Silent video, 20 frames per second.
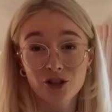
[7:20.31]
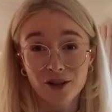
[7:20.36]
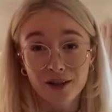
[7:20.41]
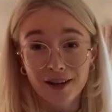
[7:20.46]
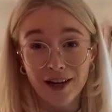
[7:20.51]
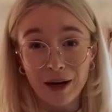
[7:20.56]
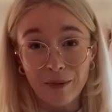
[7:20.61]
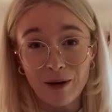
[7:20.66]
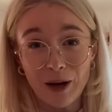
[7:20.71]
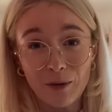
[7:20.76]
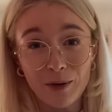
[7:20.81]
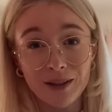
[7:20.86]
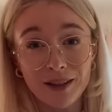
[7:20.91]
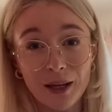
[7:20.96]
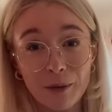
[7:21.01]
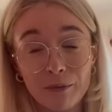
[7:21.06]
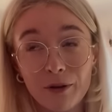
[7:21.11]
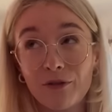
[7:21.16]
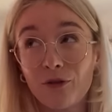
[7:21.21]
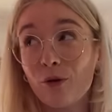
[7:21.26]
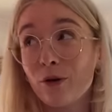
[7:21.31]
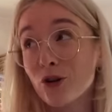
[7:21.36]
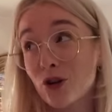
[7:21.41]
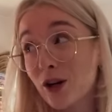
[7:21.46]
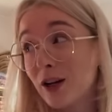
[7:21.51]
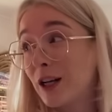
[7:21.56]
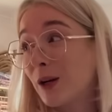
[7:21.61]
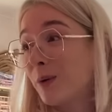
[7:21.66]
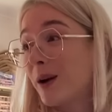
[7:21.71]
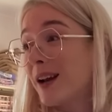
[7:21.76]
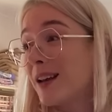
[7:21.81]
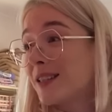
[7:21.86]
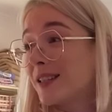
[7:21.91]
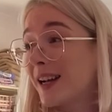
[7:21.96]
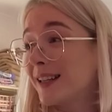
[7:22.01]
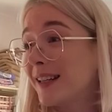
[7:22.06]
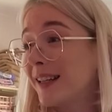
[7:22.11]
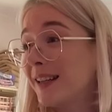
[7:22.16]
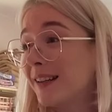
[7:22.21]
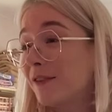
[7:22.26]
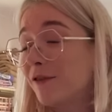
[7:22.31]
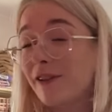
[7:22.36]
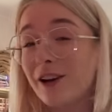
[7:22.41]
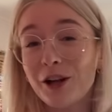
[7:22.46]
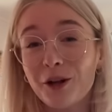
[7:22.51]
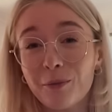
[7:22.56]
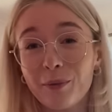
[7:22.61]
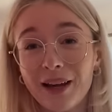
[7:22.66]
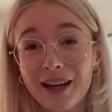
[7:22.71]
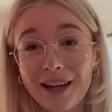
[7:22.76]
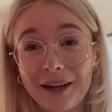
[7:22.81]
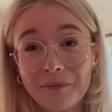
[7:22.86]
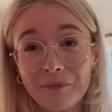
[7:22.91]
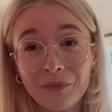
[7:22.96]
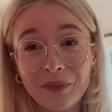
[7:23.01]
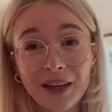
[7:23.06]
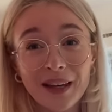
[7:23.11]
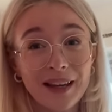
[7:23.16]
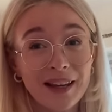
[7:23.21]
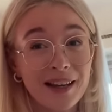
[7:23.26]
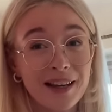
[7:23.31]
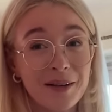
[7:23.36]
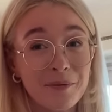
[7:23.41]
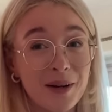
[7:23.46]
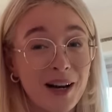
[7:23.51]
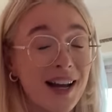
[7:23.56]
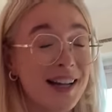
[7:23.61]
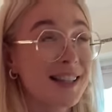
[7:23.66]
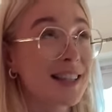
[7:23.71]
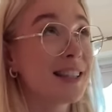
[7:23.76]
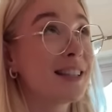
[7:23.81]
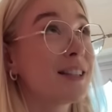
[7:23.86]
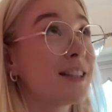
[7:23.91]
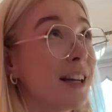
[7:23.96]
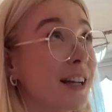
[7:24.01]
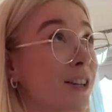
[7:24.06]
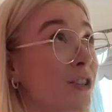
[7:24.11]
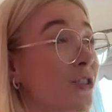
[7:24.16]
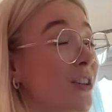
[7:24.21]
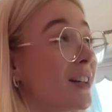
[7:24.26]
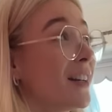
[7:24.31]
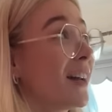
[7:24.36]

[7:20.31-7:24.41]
a nightmare with them before John Lewis. I didn't film it. I had such a